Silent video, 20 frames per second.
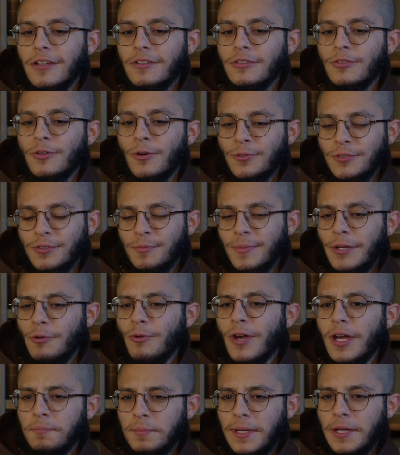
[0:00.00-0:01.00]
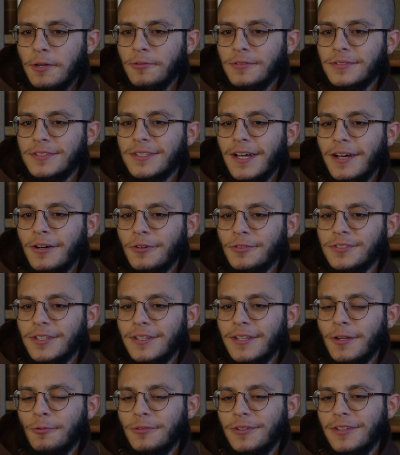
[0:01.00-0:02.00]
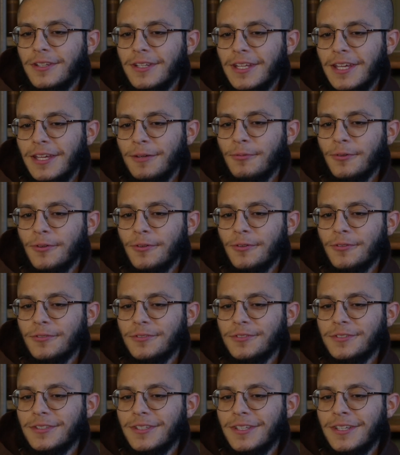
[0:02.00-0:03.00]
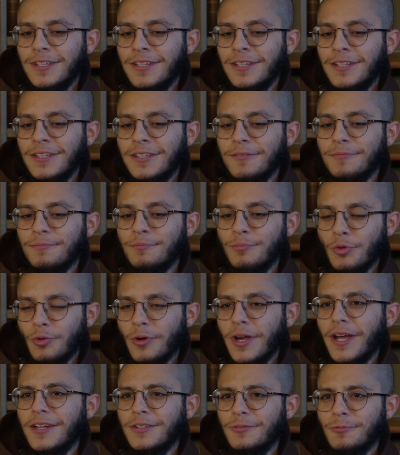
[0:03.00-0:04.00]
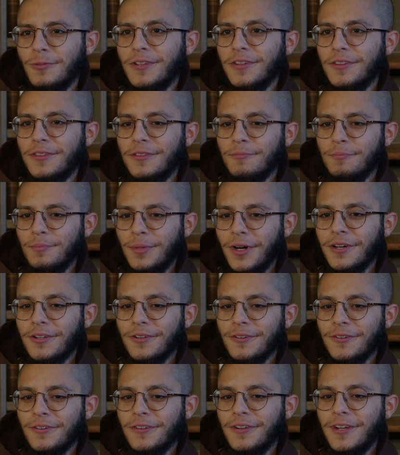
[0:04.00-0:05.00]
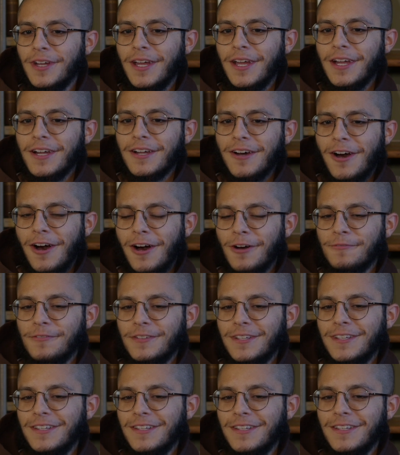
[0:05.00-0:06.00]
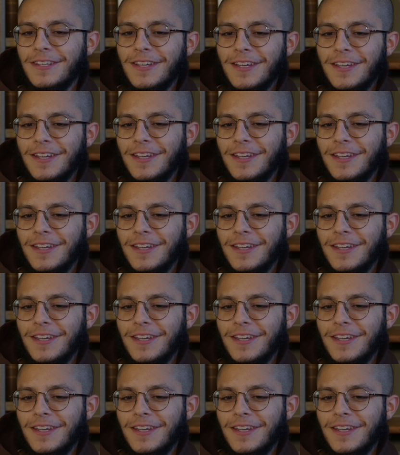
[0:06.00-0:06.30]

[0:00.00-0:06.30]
go to my grandparents' house and there with the neighbors, eat bread with butter, coffee,